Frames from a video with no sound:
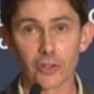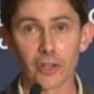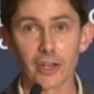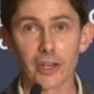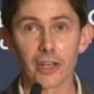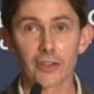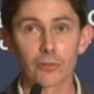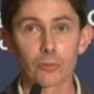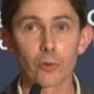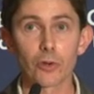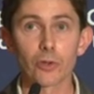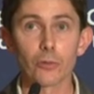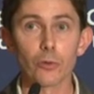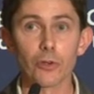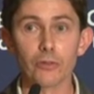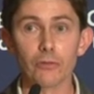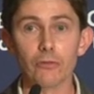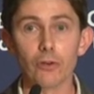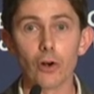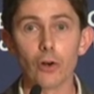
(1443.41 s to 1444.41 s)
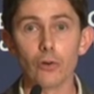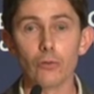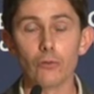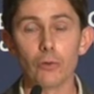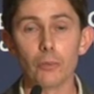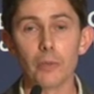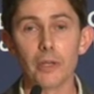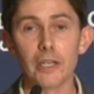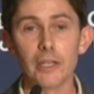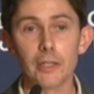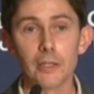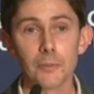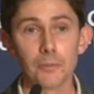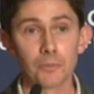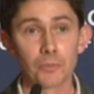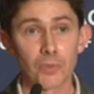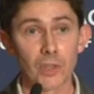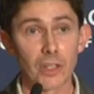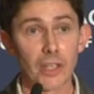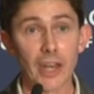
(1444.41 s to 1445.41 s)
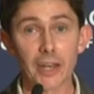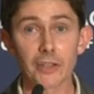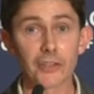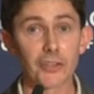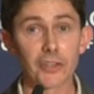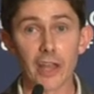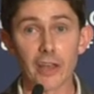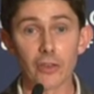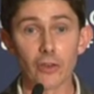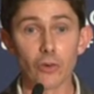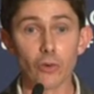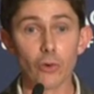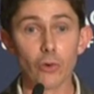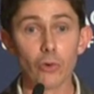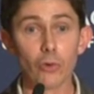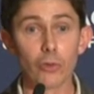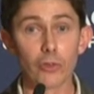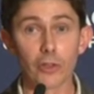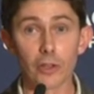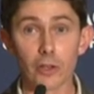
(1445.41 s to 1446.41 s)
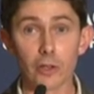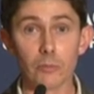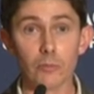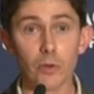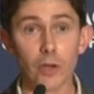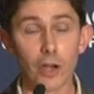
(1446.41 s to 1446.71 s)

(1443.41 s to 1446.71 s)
And I guess what it would involve would be getting together all the